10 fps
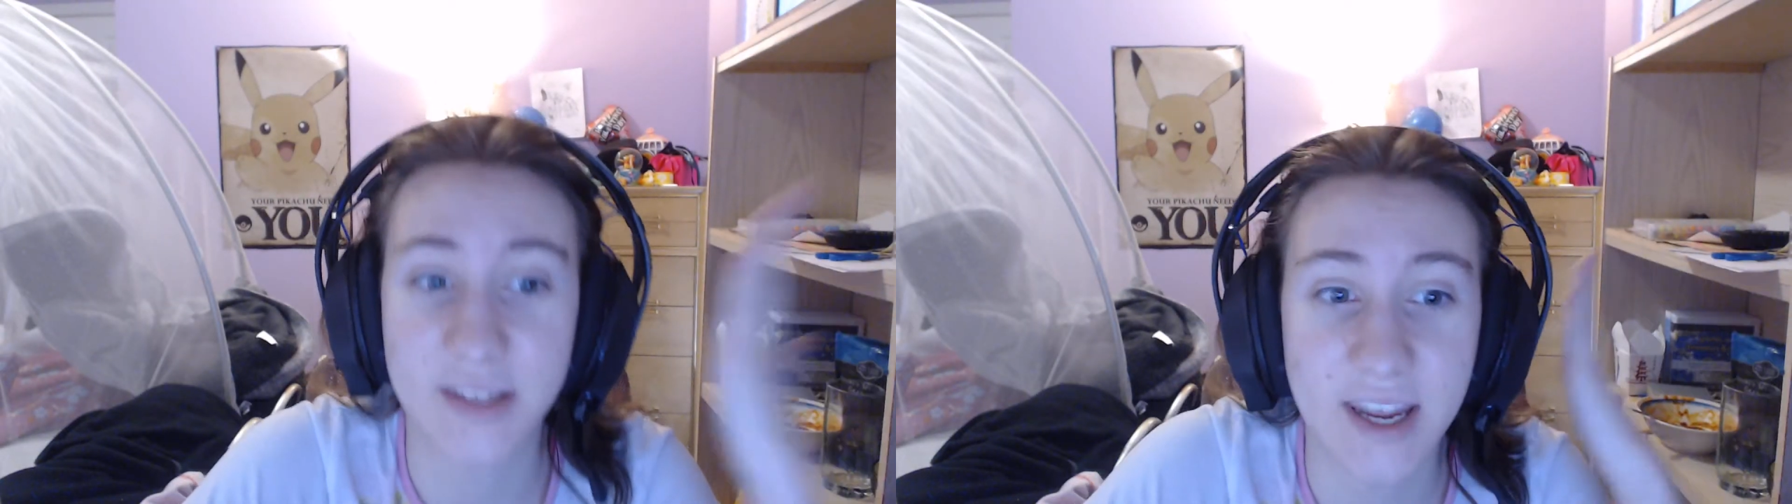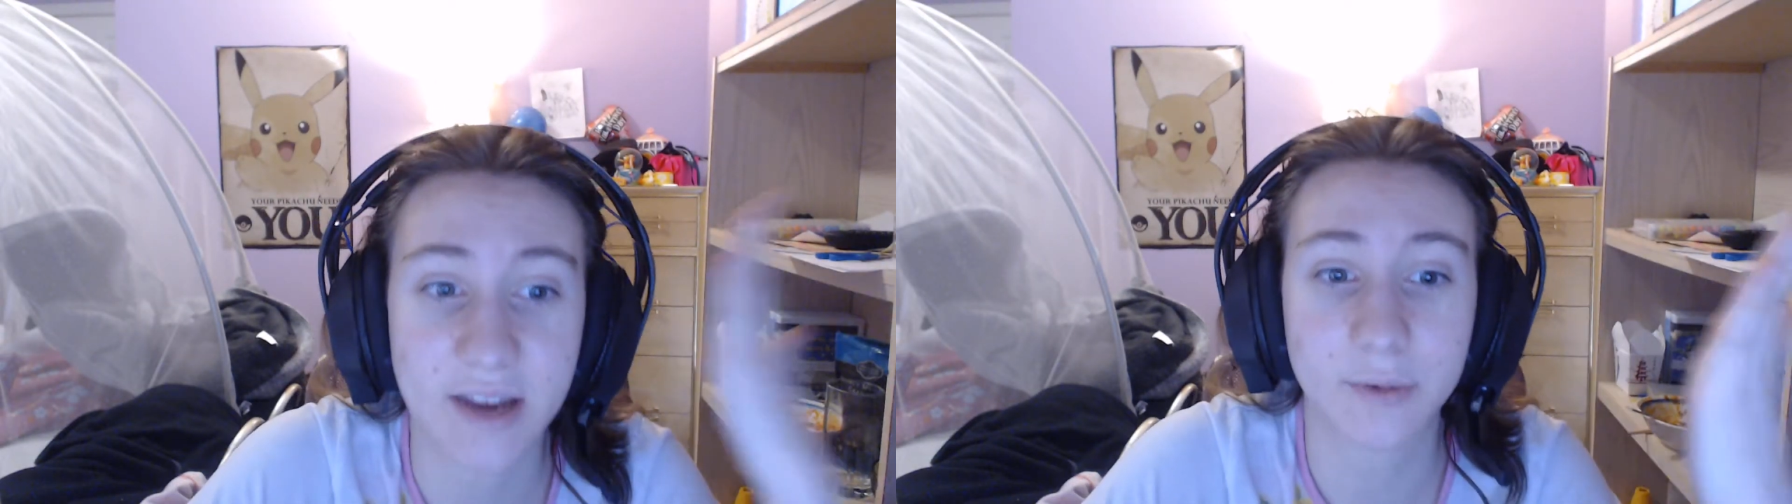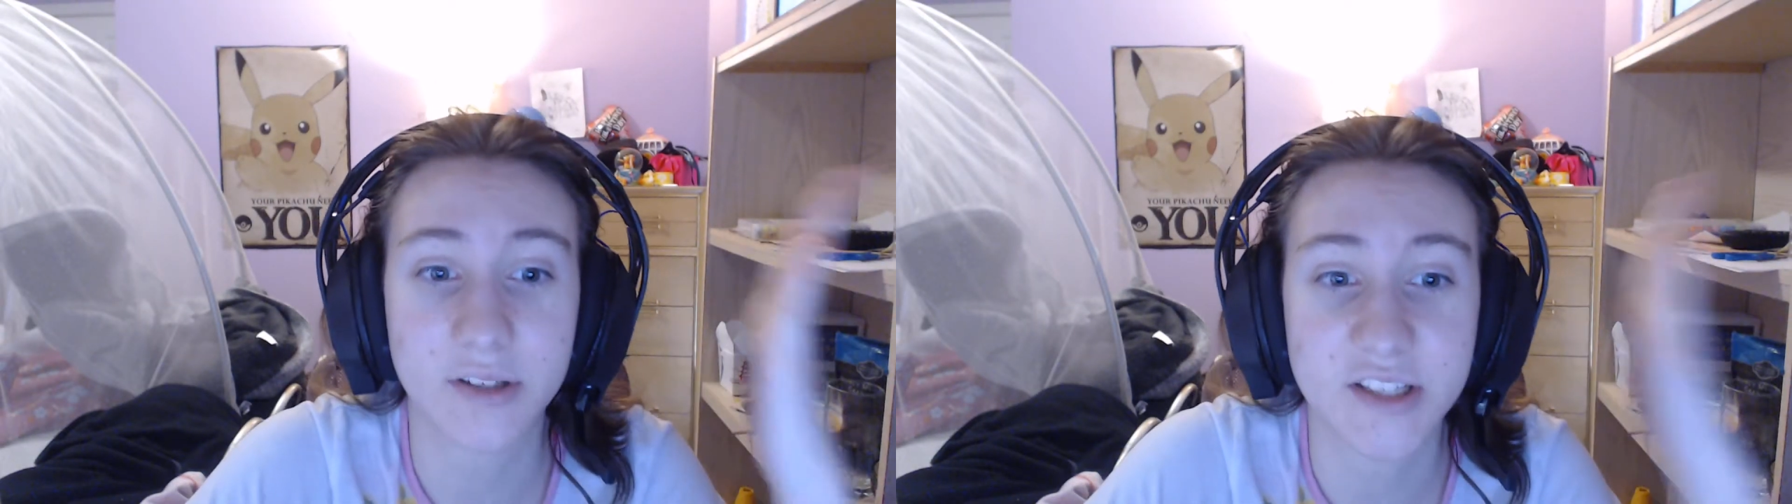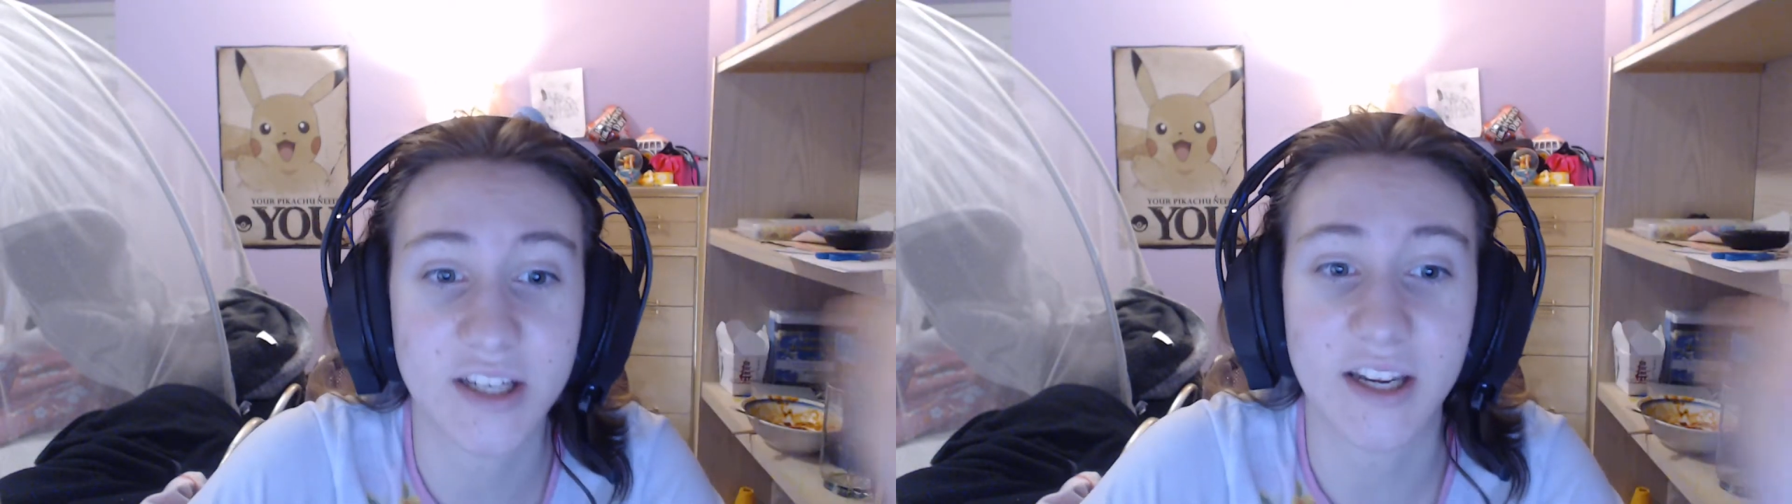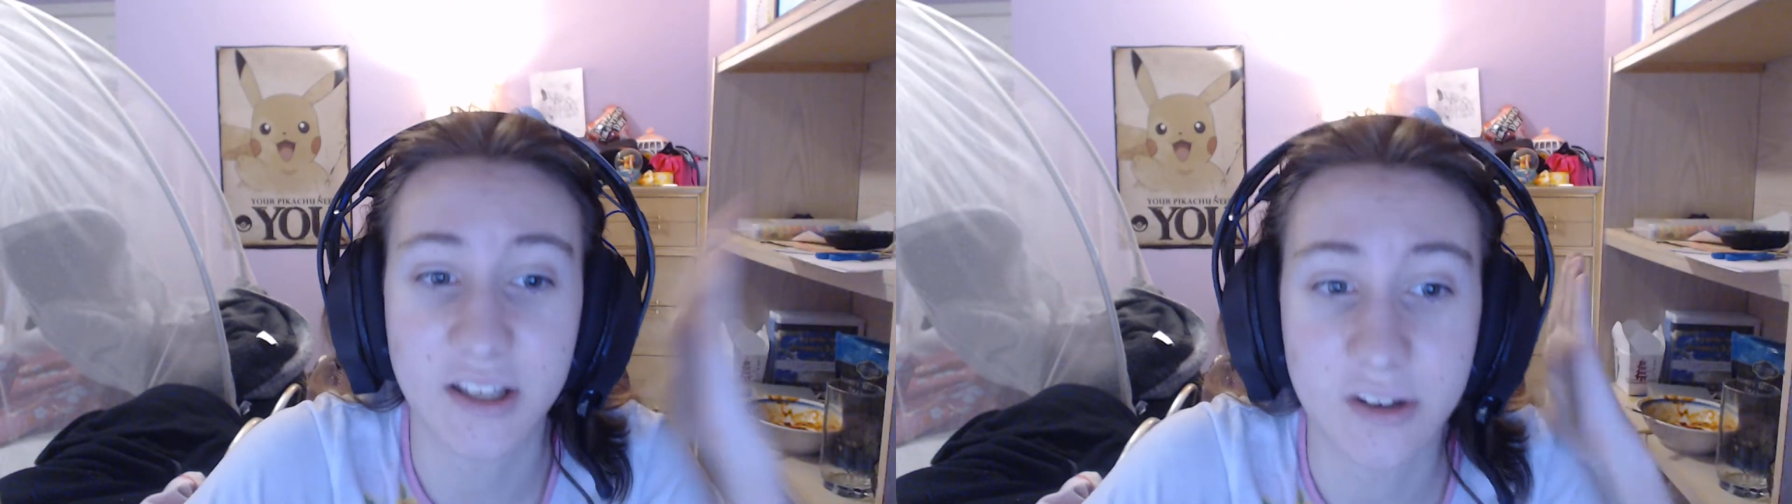
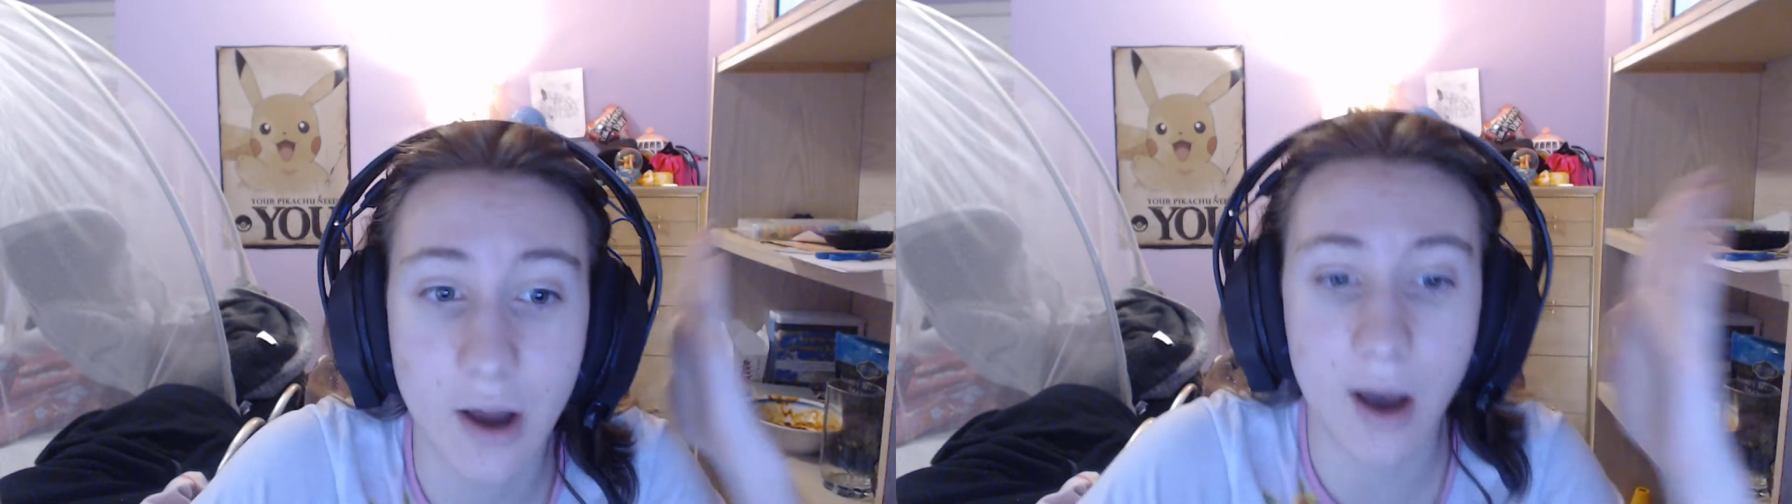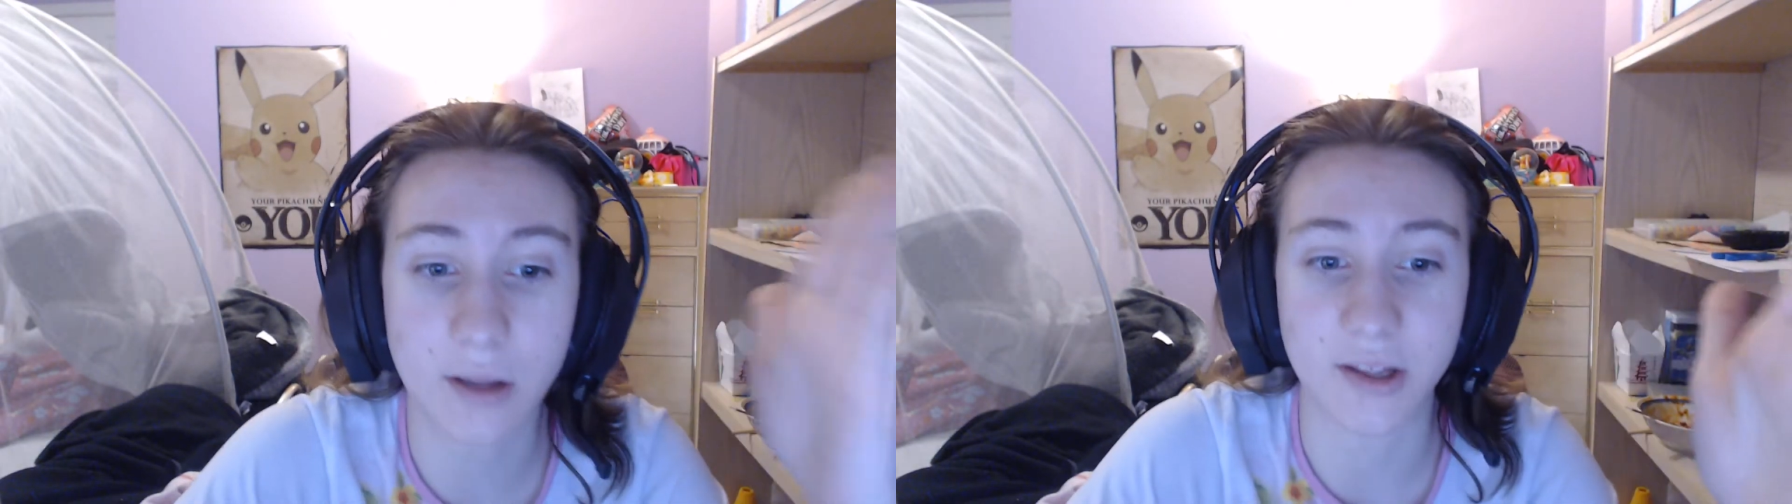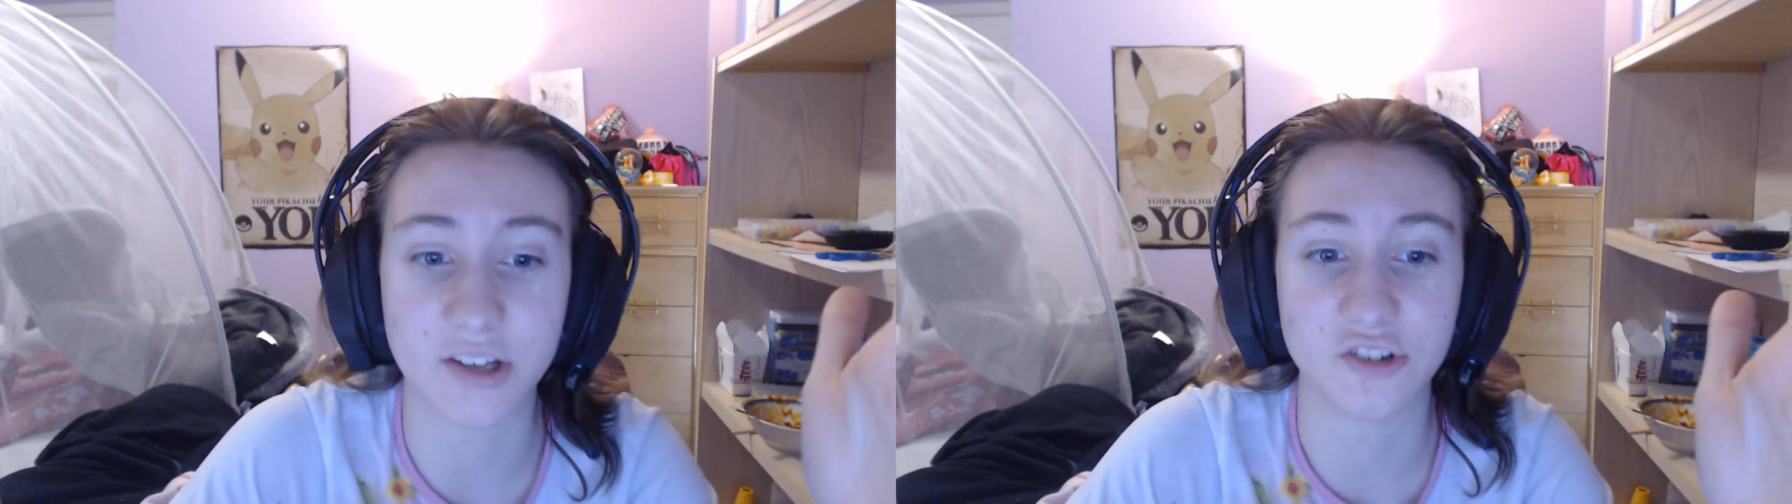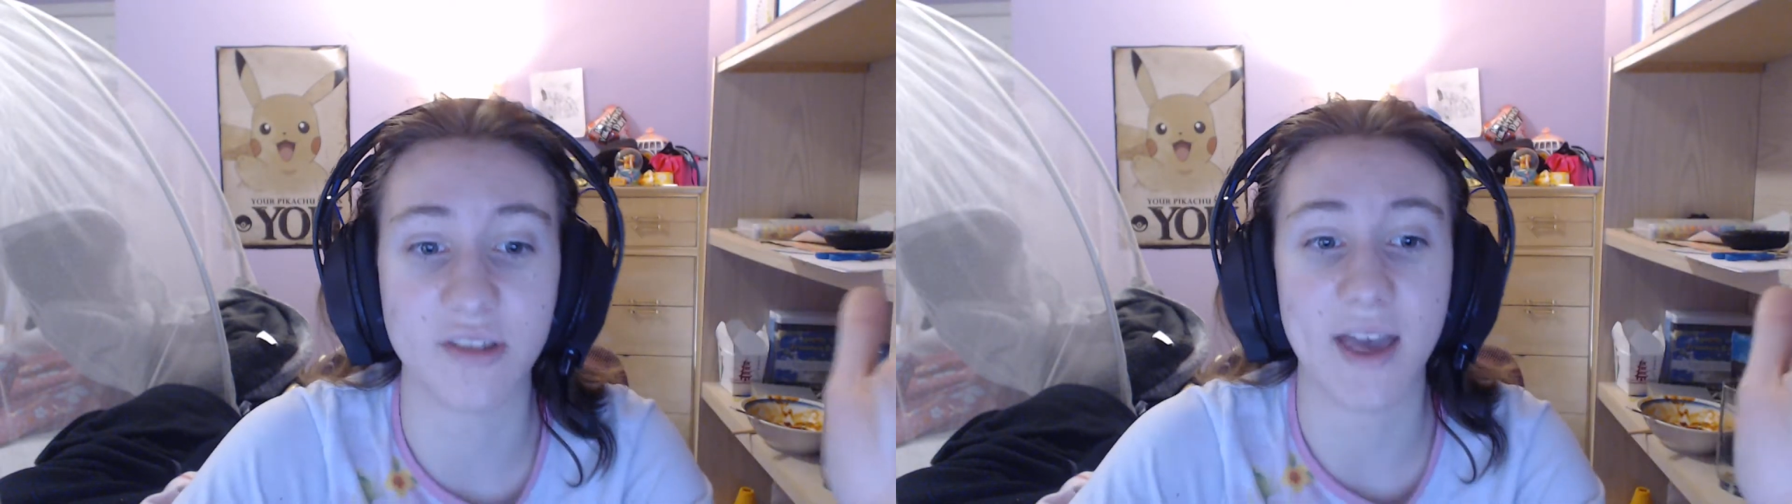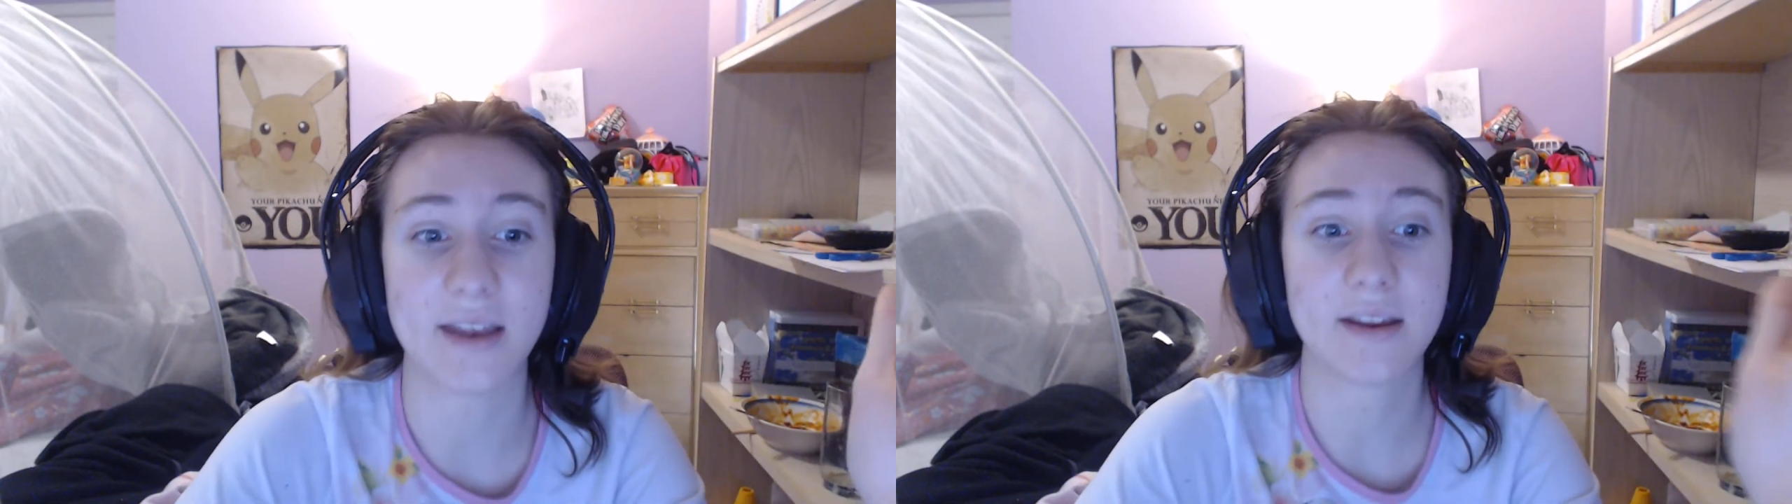guaranteed knowledge
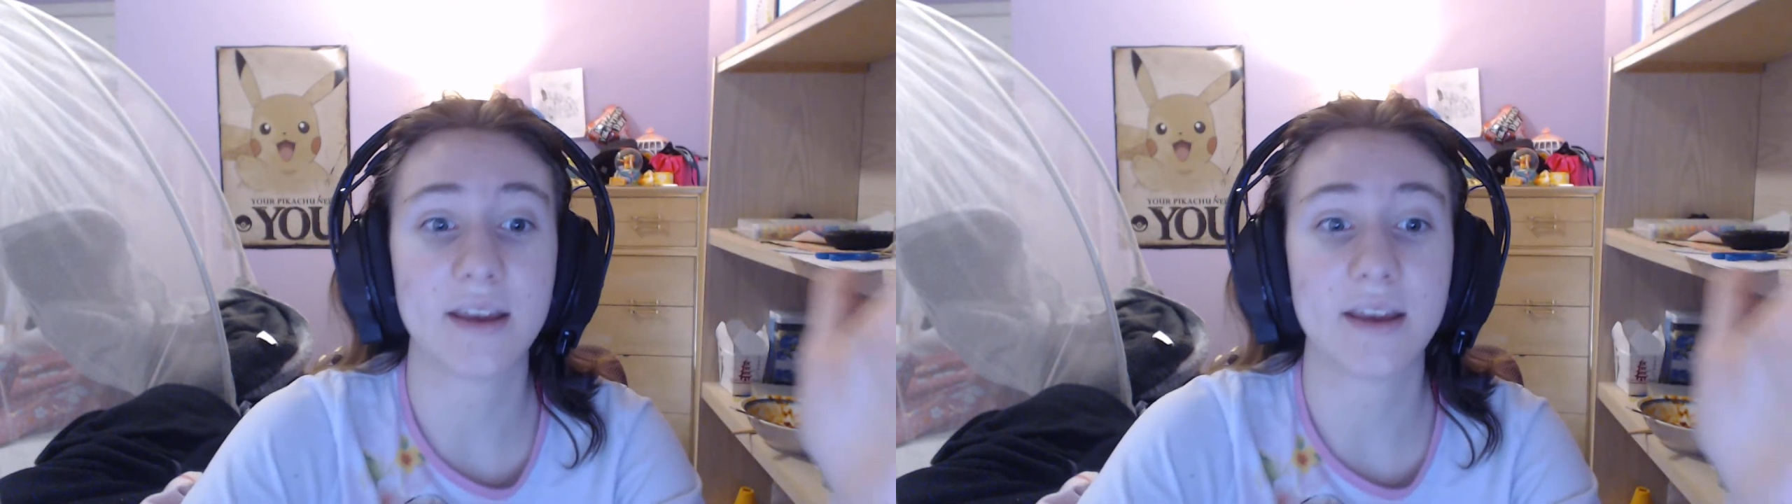that